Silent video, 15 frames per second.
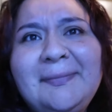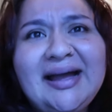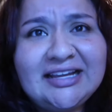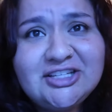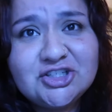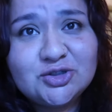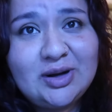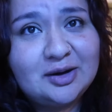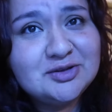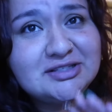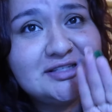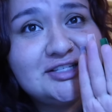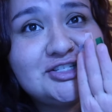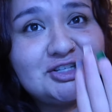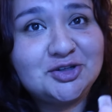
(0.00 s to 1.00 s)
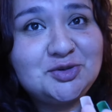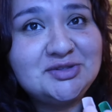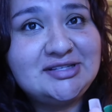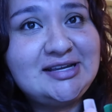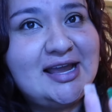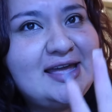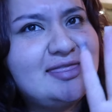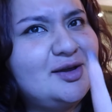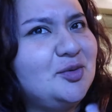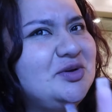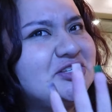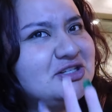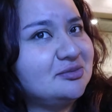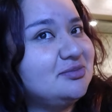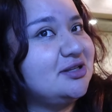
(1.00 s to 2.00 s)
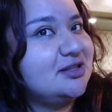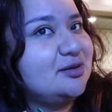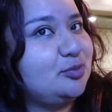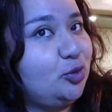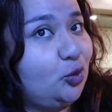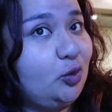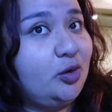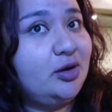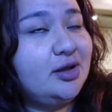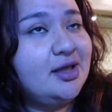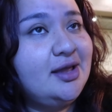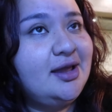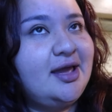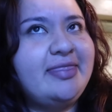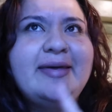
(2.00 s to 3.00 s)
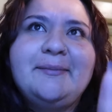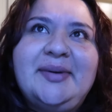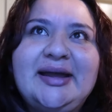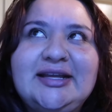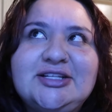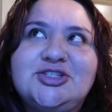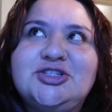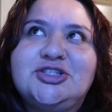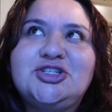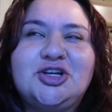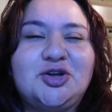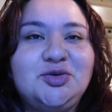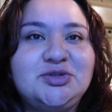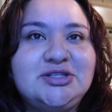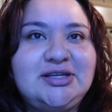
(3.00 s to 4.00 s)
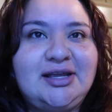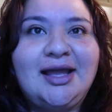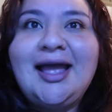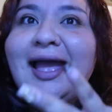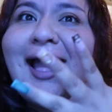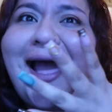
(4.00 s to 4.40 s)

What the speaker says: Mind you, I was in the jacuzzi and then we jumped in the pool and then back into the jacuzzi.